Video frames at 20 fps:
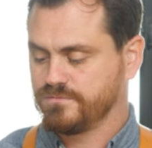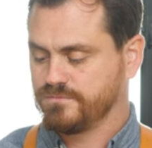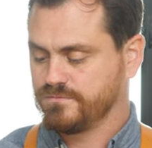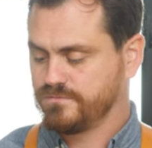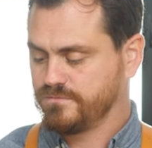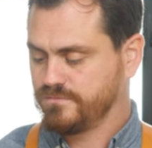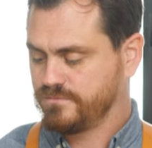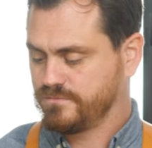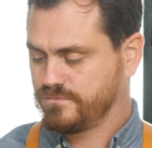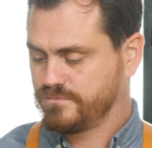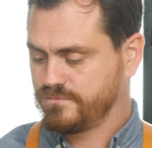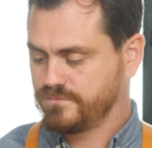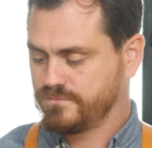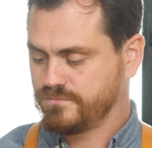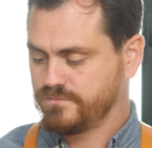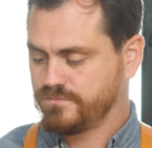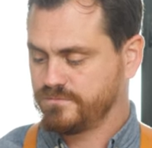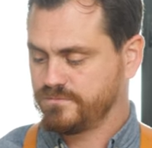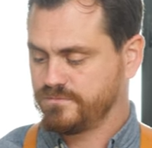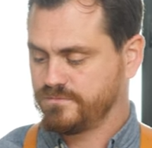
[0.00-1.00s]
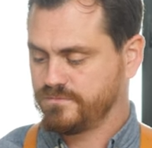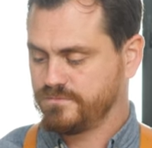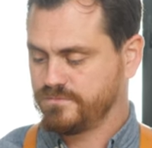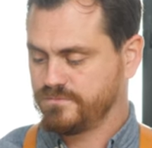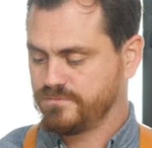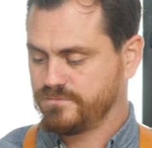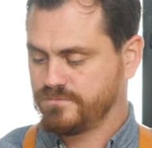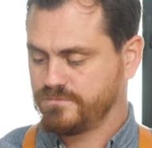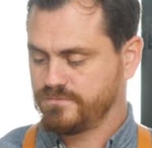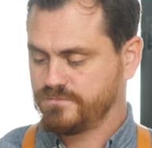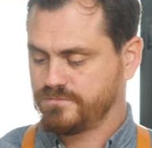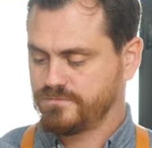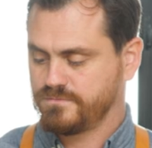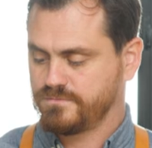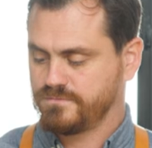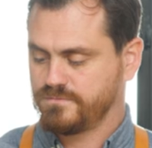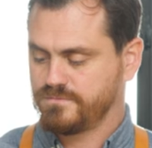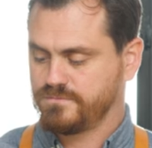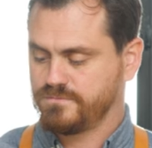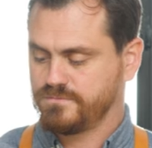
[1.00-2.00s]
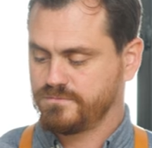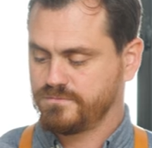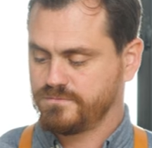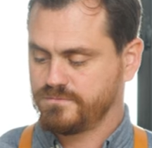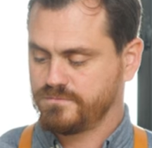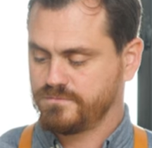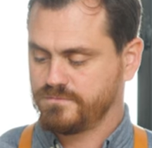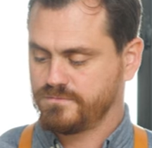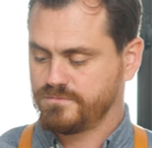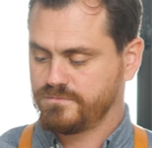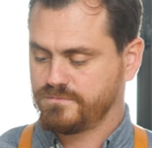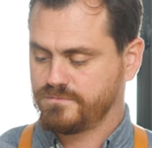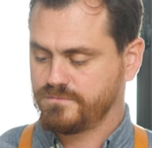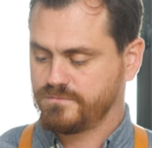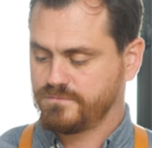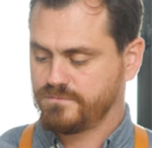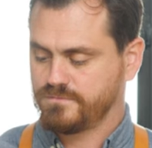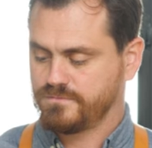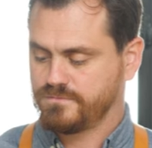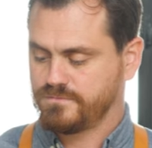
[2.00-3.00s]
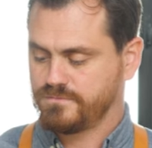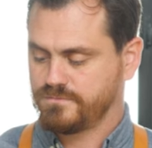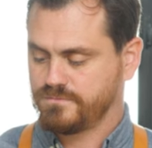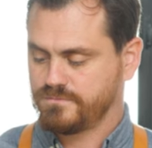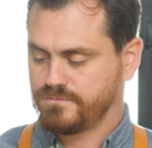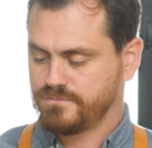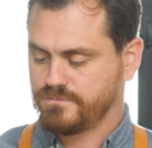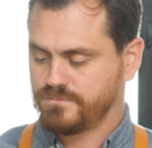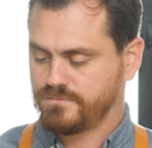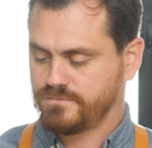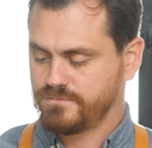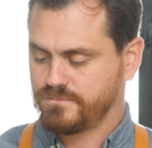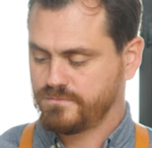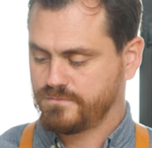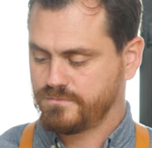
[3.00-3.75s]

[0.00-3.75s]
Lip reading: (no one is talking)